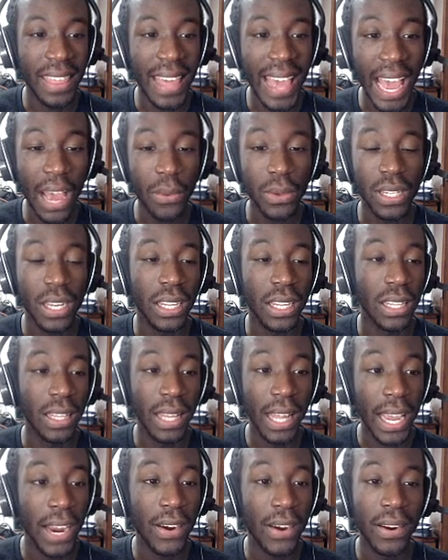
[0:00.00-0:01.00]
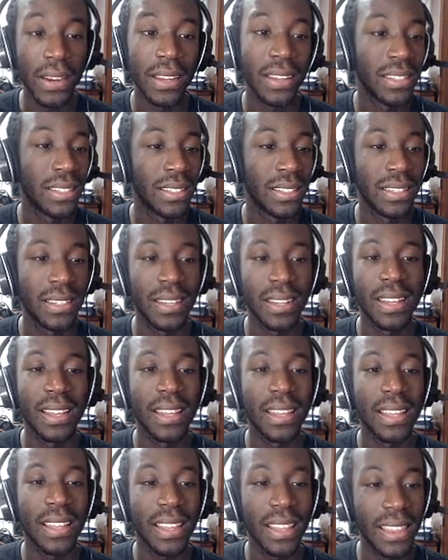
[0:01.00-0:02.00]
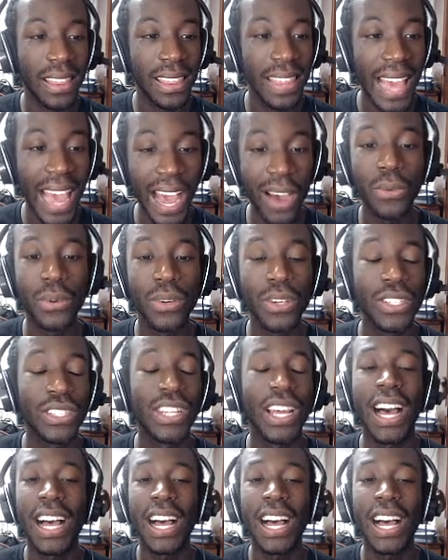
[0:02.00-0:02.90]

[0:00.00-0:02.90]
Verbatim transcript: that was hilarious. That was